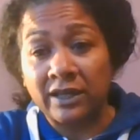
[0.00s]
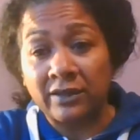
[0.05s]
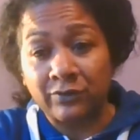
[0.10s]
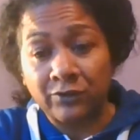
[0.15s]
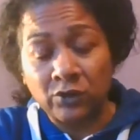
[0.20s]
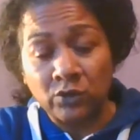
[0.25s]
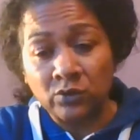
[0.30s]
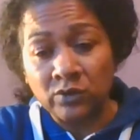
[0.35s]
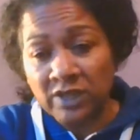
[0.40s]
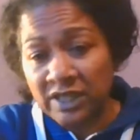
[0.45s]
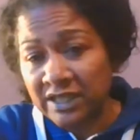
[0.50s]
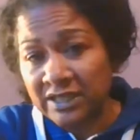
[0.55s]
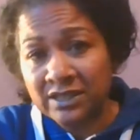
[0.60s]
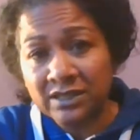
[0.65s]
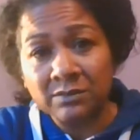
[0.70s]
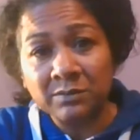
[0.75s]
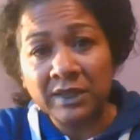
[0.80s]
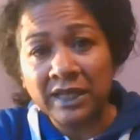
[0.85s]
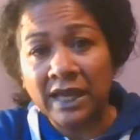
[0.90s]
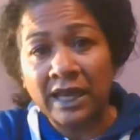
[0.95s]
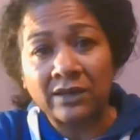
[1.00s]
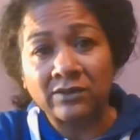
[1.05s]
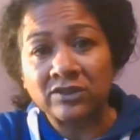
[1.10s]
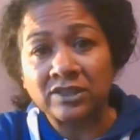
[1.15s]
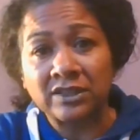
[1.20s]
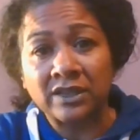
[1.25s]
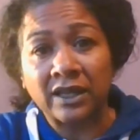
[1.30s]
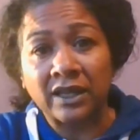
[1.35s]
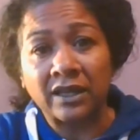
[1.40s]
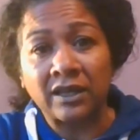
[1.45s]
If you need some
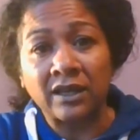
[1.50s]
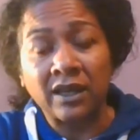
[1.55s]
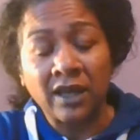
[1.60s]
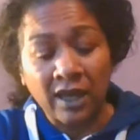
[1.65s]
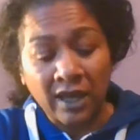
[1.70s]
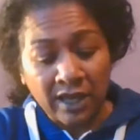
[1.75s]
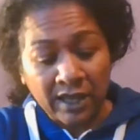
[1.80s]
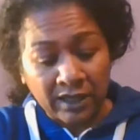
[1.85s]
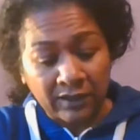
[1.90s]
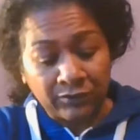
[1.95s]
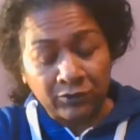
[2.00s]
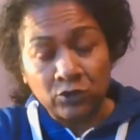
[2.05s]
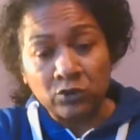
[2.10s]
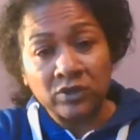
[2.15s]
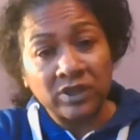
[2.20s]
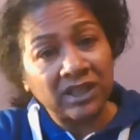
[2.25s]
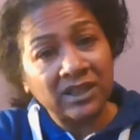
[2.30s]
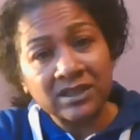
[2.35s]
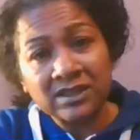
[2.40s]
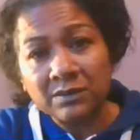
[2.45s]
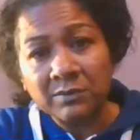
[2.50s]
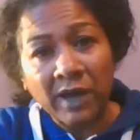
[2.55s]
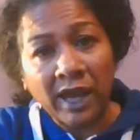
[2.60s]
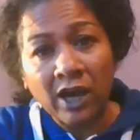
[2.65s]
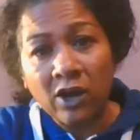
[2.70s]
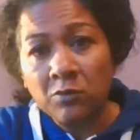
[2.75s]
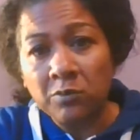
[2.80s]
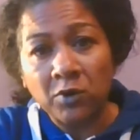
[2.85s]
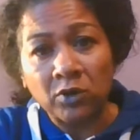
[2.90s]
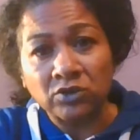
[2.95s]
counselling, if you need some
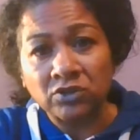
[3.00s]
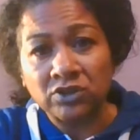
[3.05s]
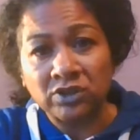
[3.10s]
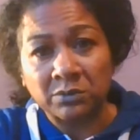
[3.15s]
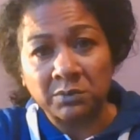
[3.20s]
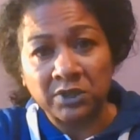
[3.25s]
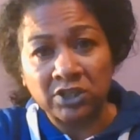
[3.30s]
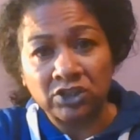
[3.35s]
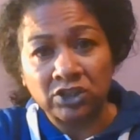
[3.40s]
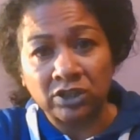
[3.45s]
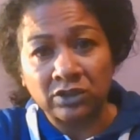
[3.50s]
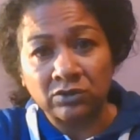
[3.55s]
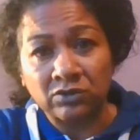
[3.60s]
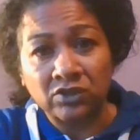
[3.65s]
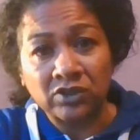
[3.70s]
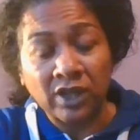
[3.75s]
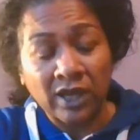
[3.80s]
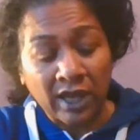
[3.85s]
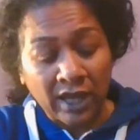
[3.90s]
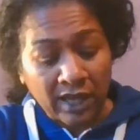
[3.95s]
help on some issues,